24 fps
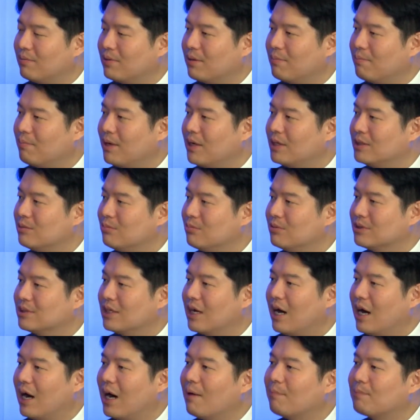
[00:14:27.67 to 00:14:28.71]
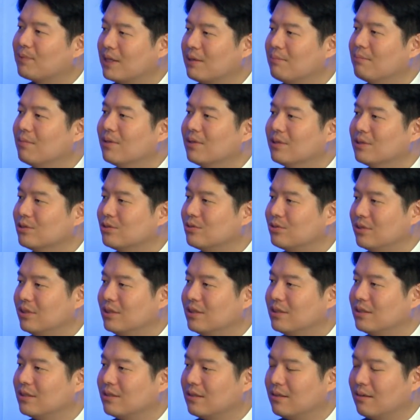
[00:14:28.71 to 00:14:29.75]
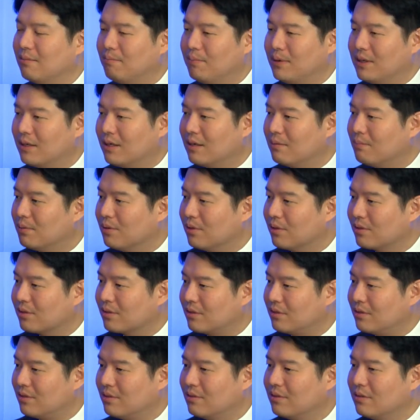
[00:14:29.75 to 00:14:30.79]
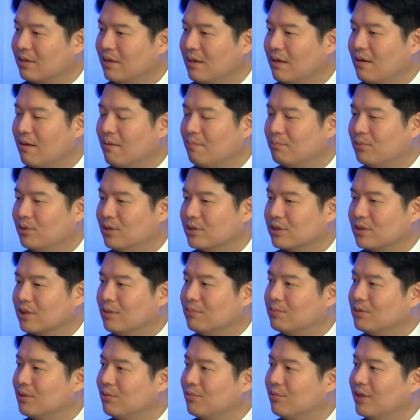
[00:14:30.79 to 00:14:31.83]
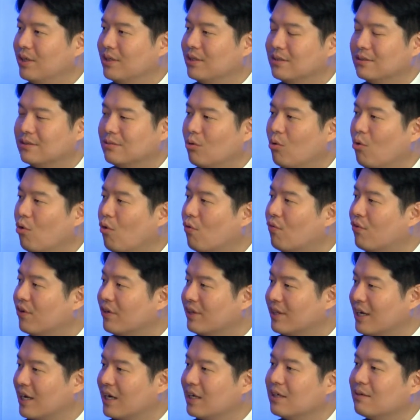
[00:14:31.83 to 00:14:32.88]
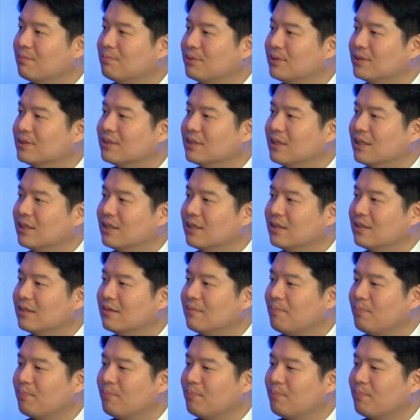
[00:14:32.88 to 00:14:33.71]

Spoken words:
patient was optimally treated. The beta blocker prescription rate is over 90%.